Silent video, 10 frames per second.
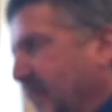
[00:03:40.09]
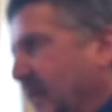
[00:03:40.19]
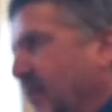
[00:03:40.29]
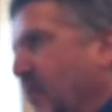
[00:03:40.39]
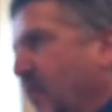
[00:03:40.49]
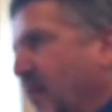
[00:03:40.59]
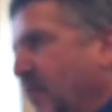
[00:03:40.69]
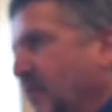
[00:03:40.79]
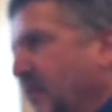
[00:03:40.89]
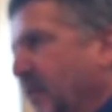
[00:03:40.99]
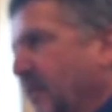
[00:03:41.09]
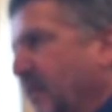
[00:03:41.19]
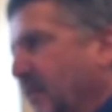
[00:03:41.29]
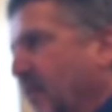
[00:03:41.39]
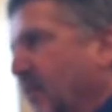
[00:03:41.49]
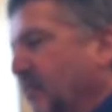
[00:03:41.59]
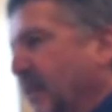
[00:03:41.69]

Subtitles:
They're on Auto Trader and Cars,